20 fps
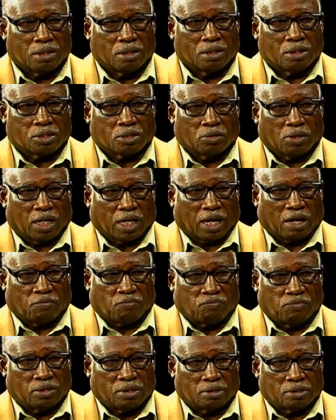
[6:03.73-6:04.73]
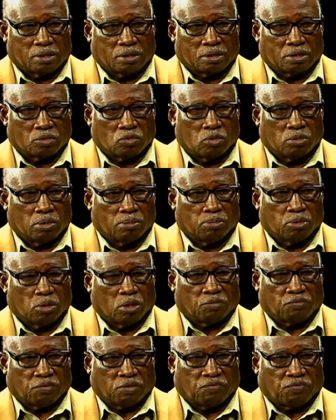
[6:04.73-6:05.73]
So I got room and
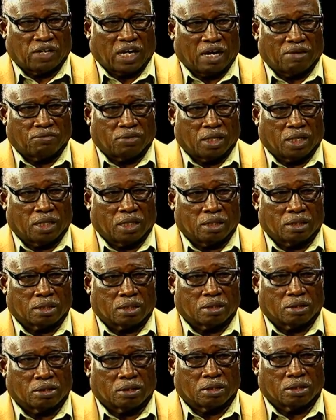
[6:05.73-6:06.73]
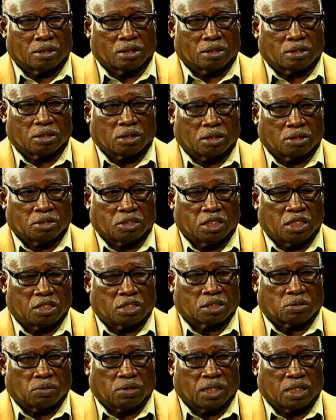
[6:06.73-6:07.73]
board for 5 days. The sheets
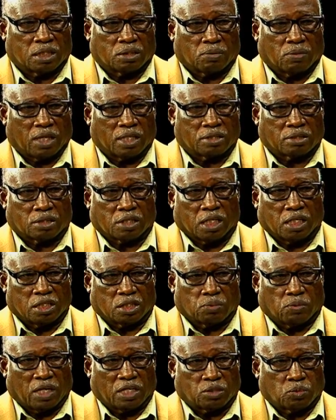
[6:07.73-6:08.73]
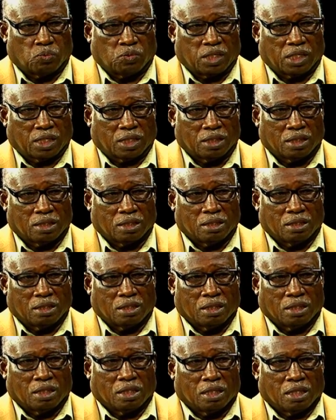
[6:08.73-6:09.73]
changed twice a week.
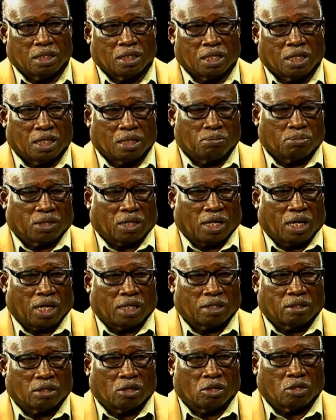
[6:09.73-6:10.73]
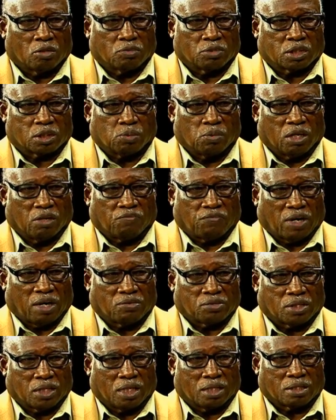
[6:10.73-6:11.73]
But a hot dog was 25
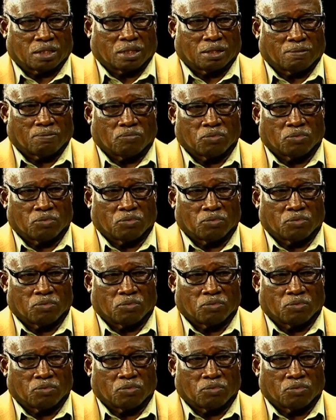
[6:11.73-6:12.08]
cents.